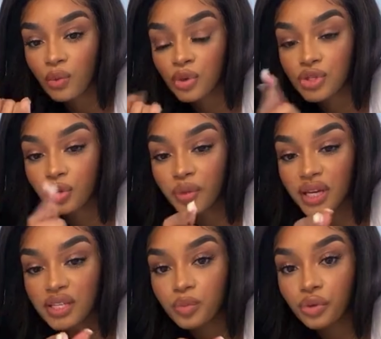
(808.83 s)
What's your
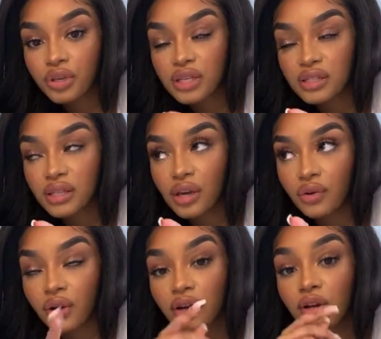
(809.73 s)
biggest beauty
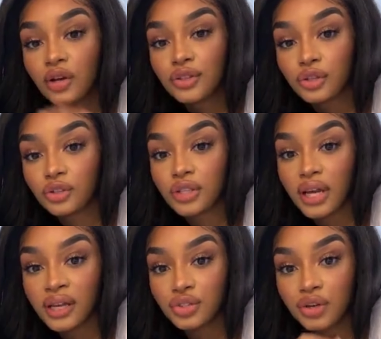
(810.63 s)
secret? So
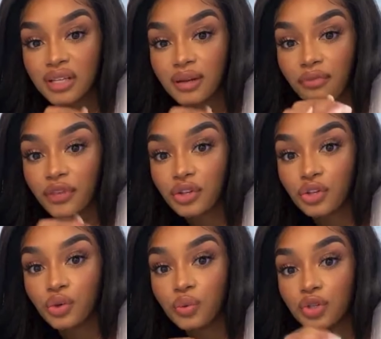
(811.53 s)
today I tried something
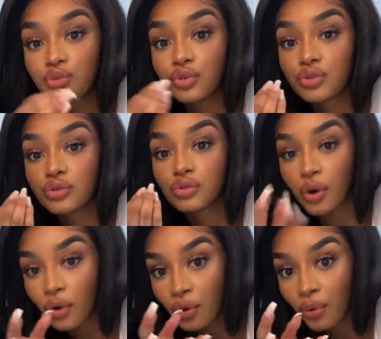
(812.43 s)
new which was
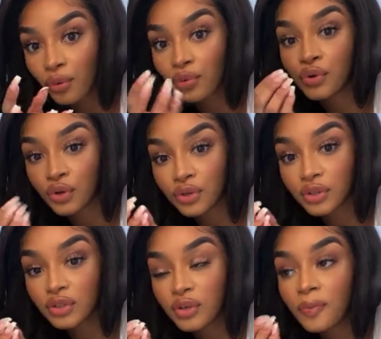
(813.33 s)
so
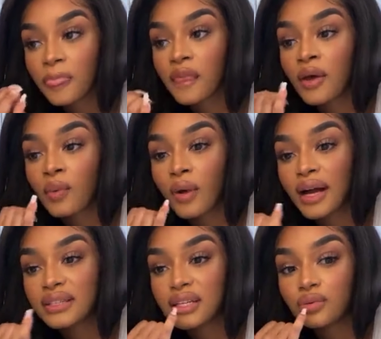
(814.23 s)
good what
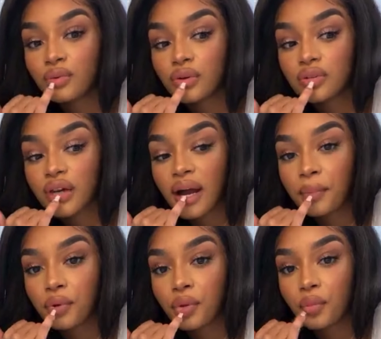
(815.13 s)
I did was I
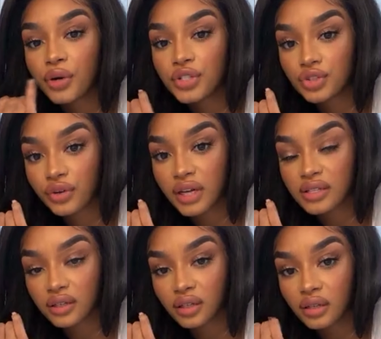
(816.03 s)
put
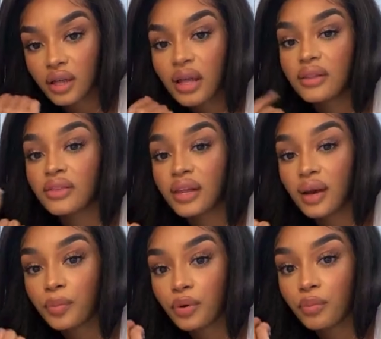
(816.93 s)
moisturizer, then
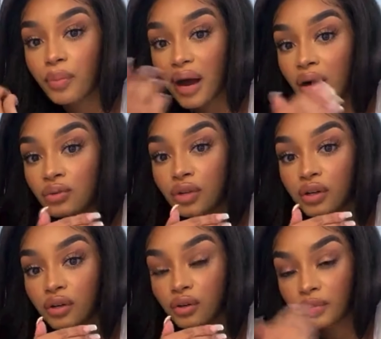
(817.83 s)
I put powder
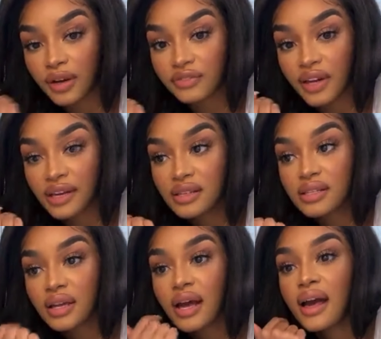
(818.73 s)
on my face,
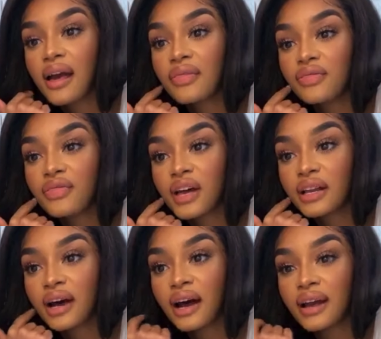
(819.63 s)

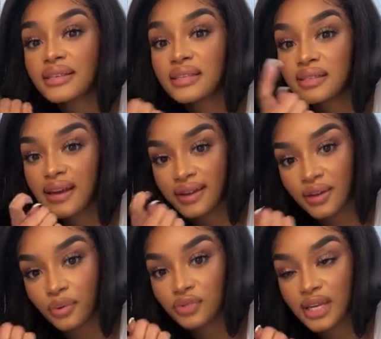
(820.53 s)
then I set
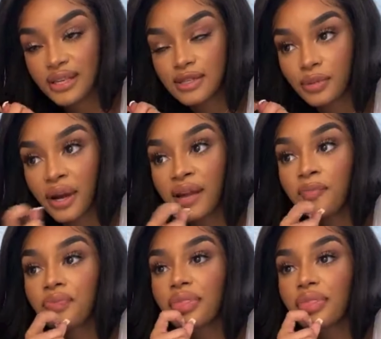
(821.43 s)
it with setting spray,